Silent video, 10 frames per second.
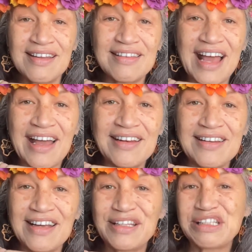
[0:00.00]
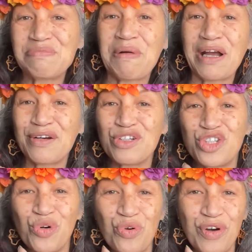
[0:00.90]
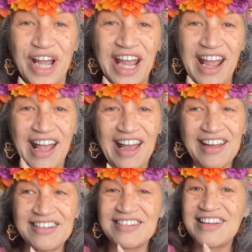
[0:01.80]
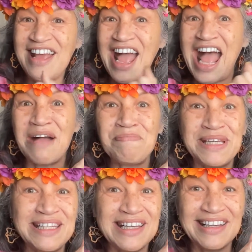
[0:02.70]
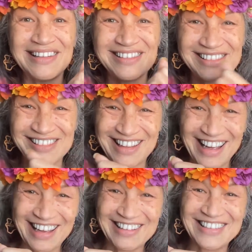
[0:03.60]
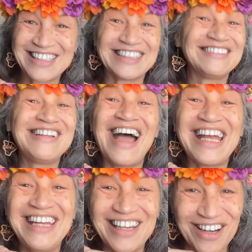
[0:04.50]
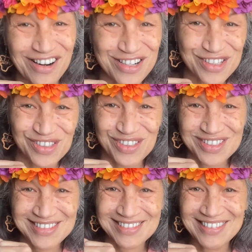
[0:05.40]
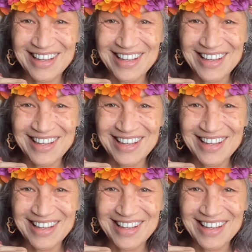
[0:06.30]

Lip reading: that inspire joy and happiness and delight in our souls.